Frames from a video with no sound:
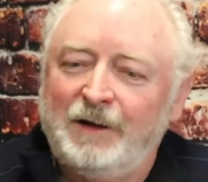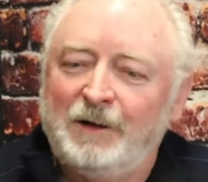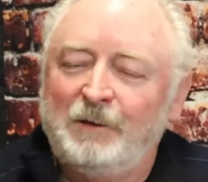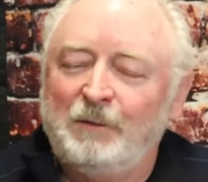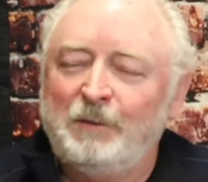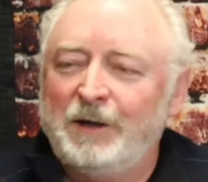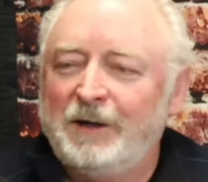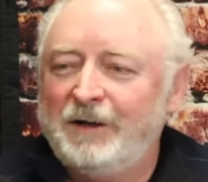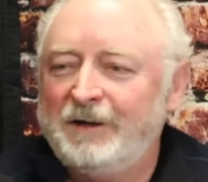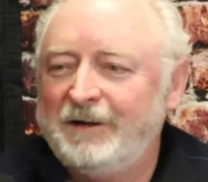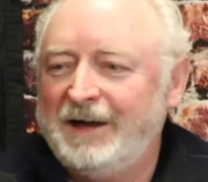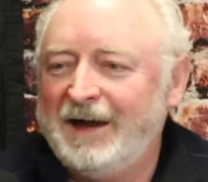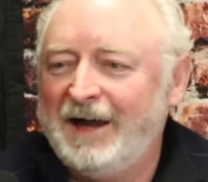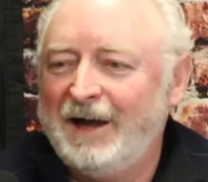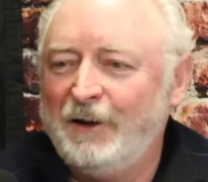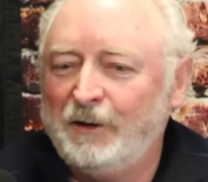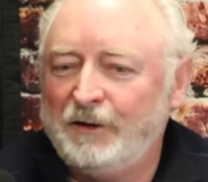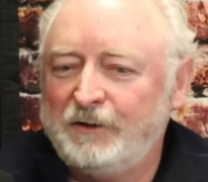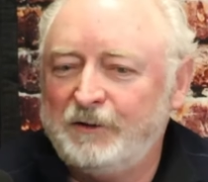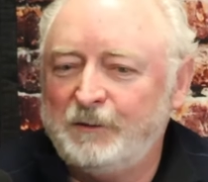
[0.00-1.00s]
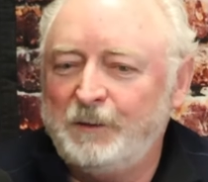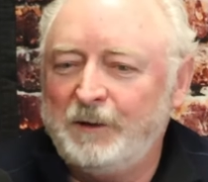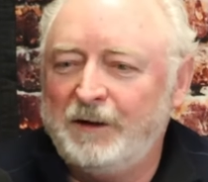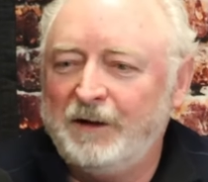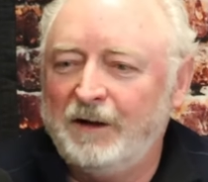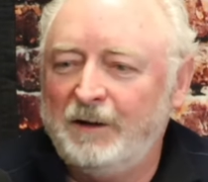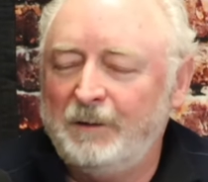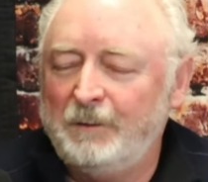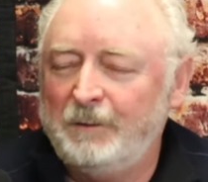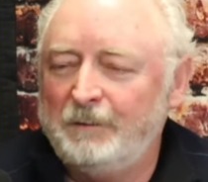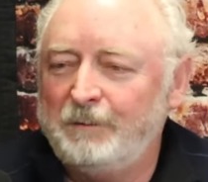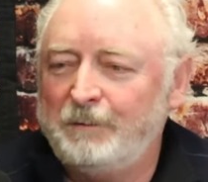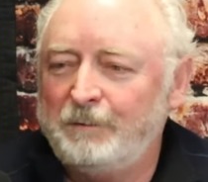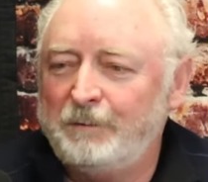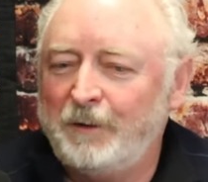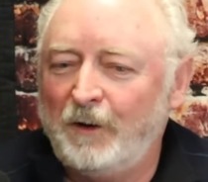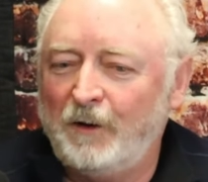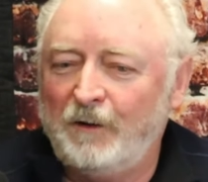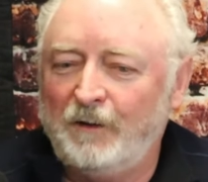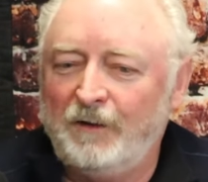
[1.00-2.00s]
but now it's become
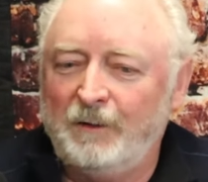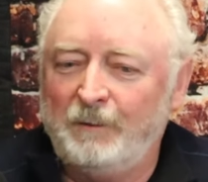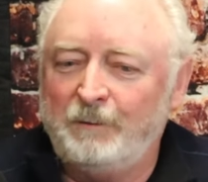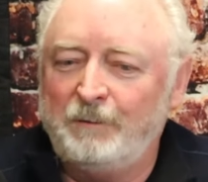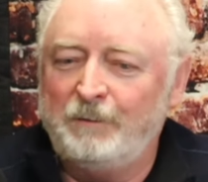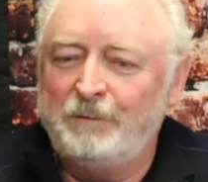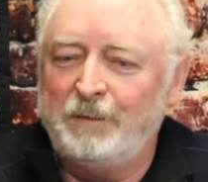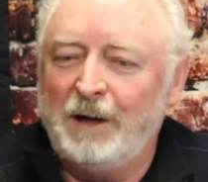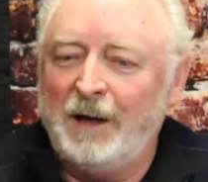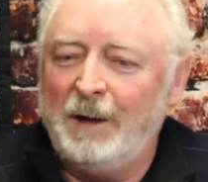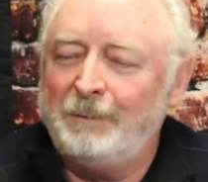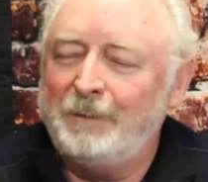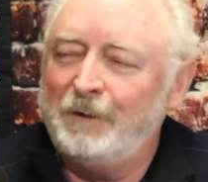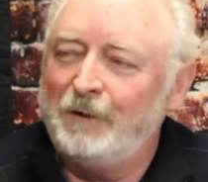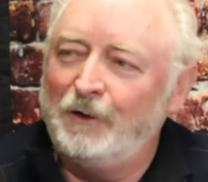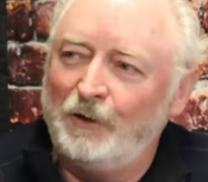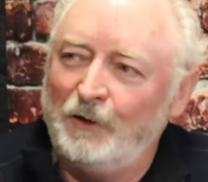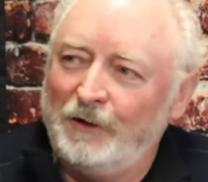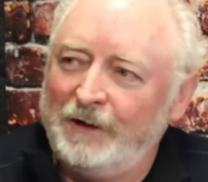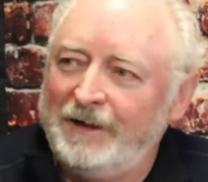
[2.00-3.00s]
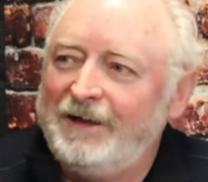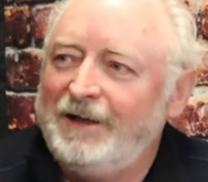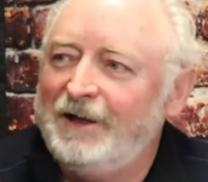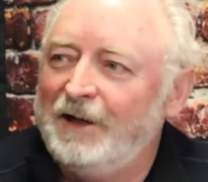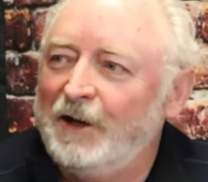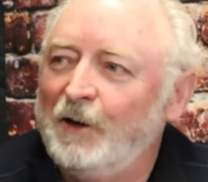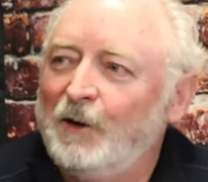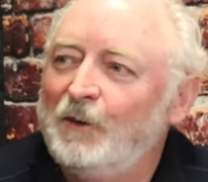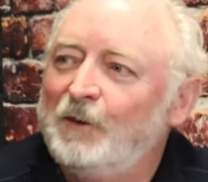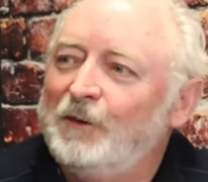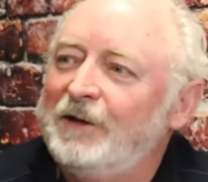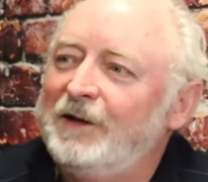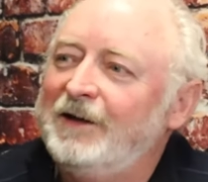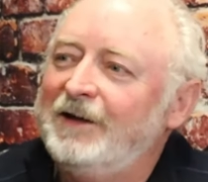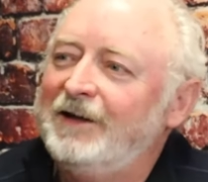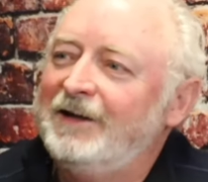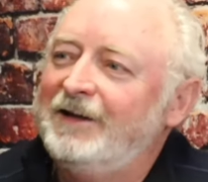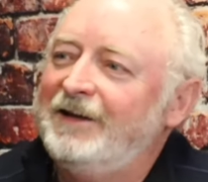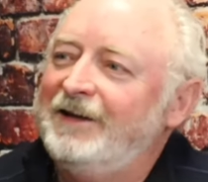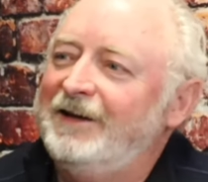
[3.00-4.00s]
part of the popular lingo,
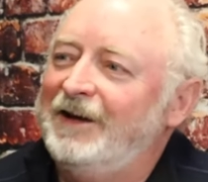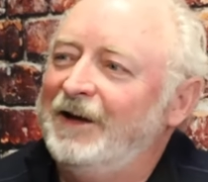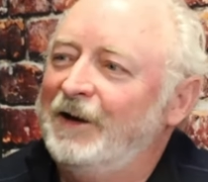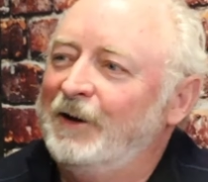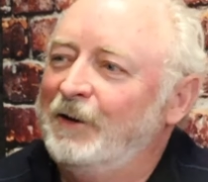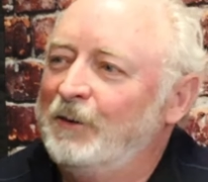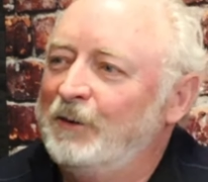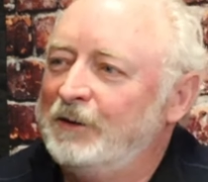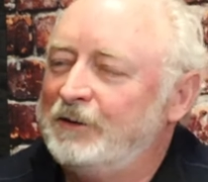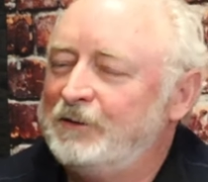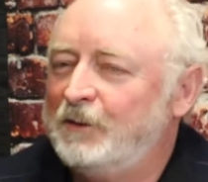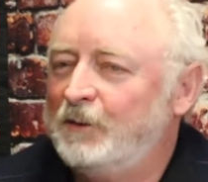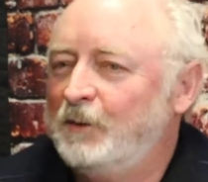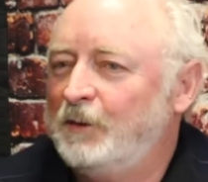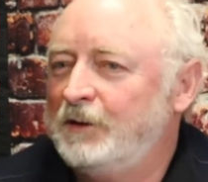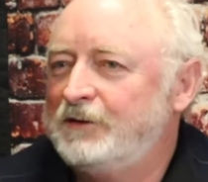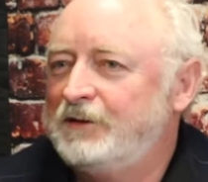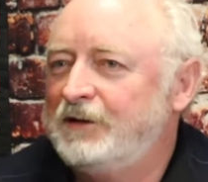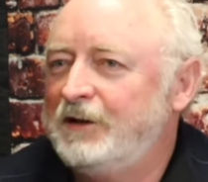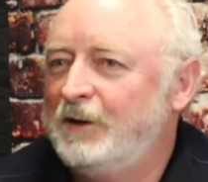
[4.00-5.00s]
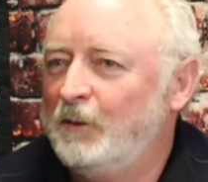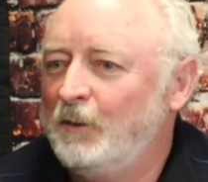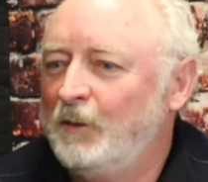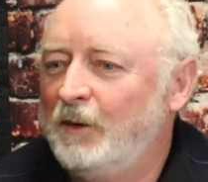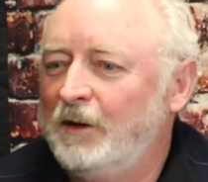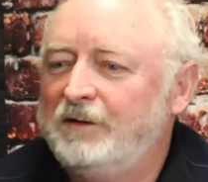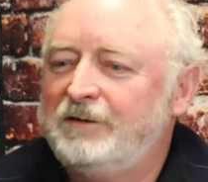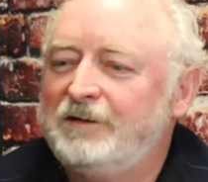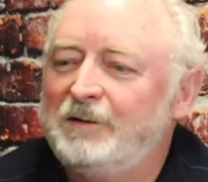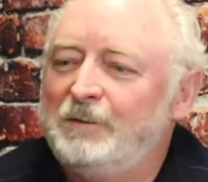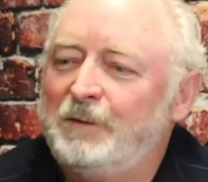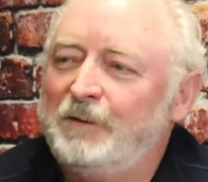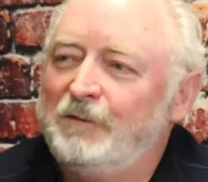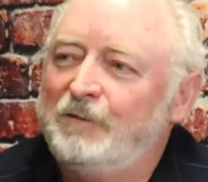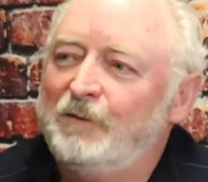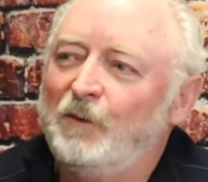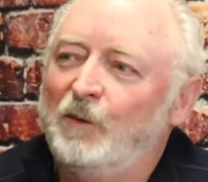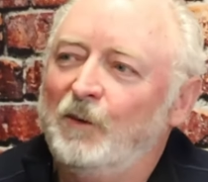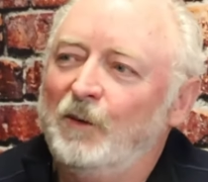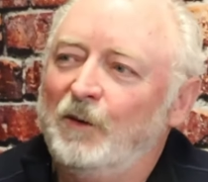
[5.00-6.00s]
you yeah. know, which which it wasn't
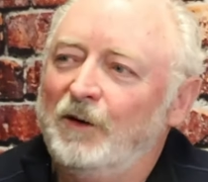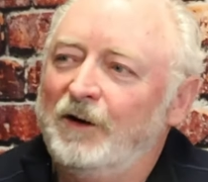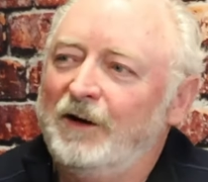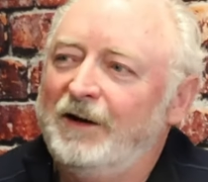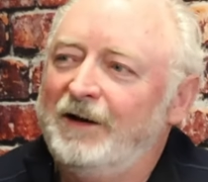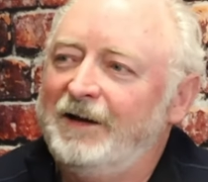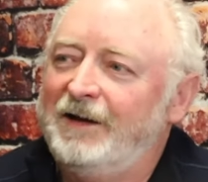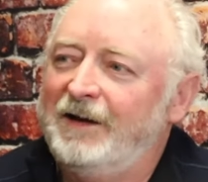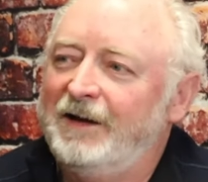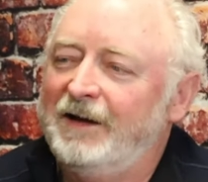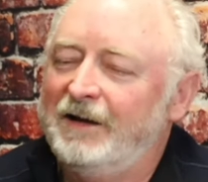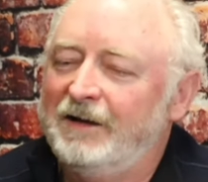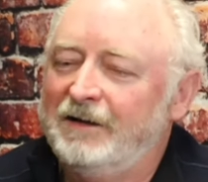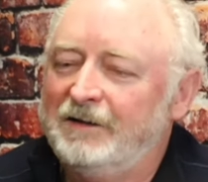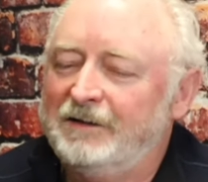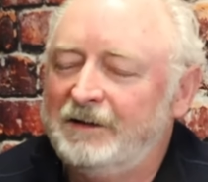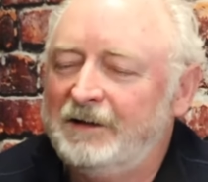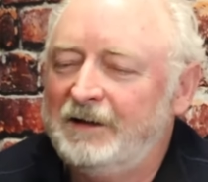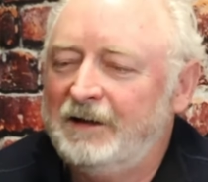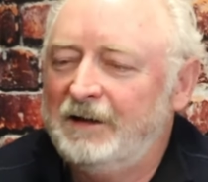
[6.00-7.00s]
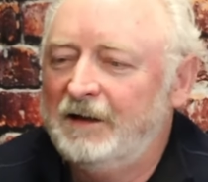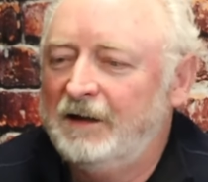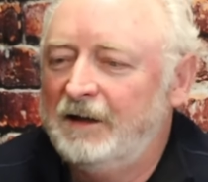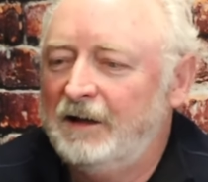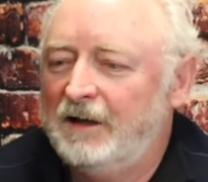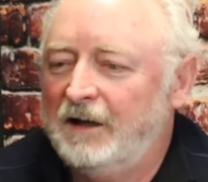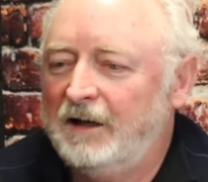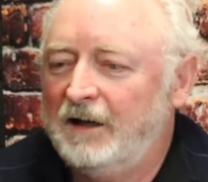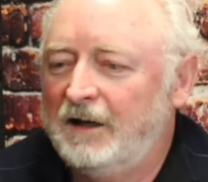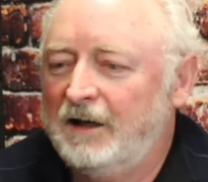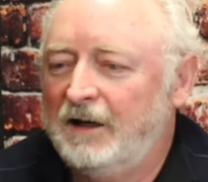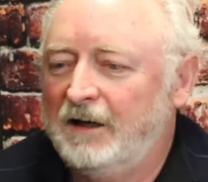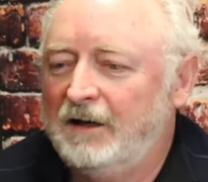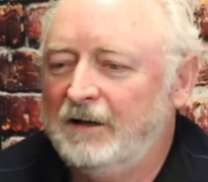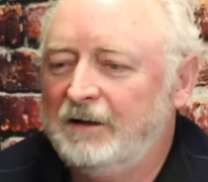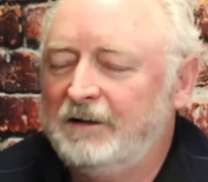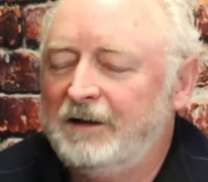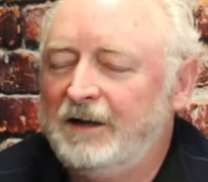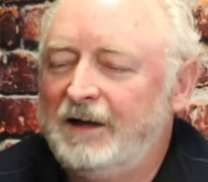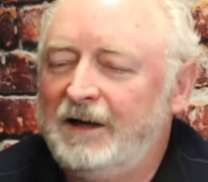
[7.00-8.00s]
before. And uh, uh,
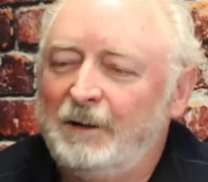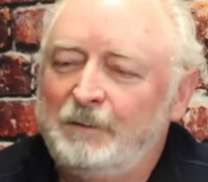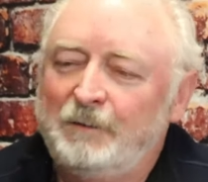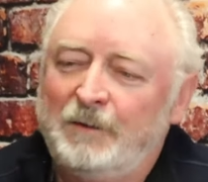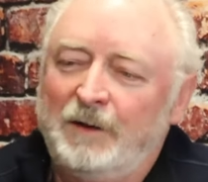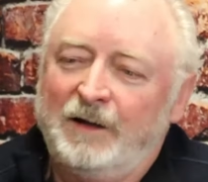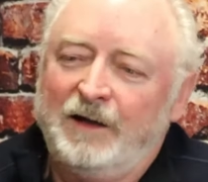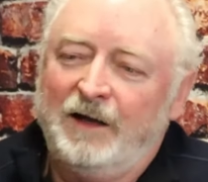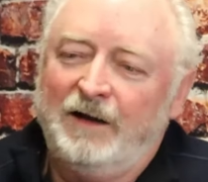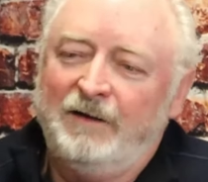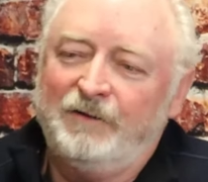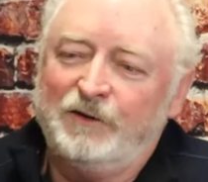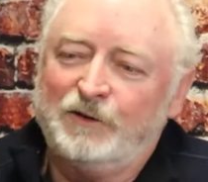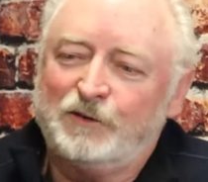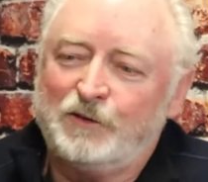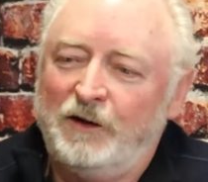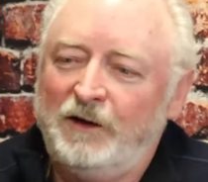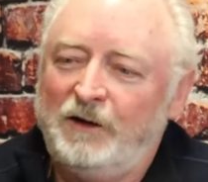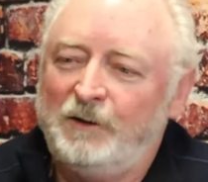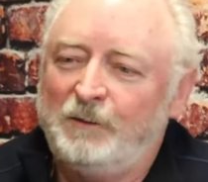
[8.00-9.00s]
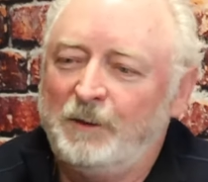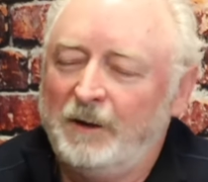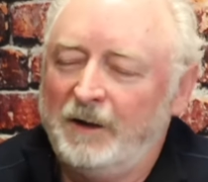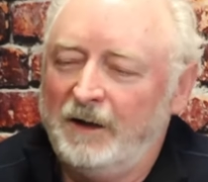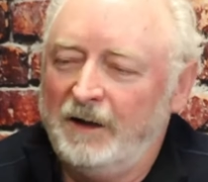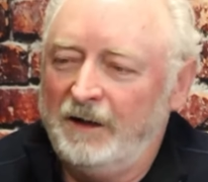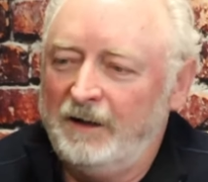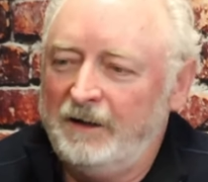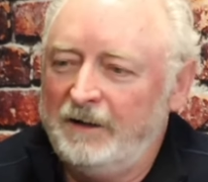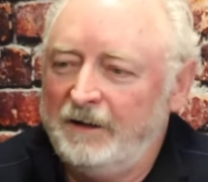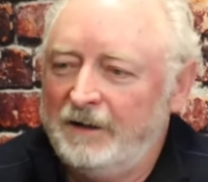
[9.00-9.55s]
and I'm kind of intrigued by,